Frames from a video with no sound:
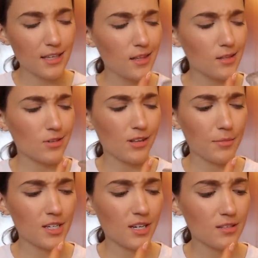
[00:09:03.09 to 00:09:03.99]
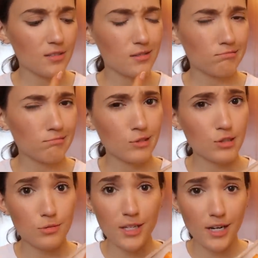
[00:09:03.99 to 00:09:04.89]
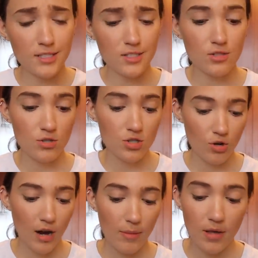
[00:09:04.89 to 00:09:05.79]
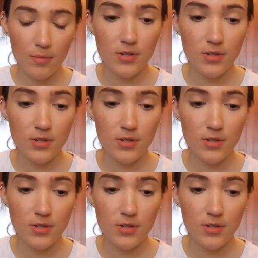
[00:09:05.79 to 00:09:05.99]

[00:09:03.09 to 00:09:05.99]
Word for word: I think these are clementines, which is really nice because you can just grab them.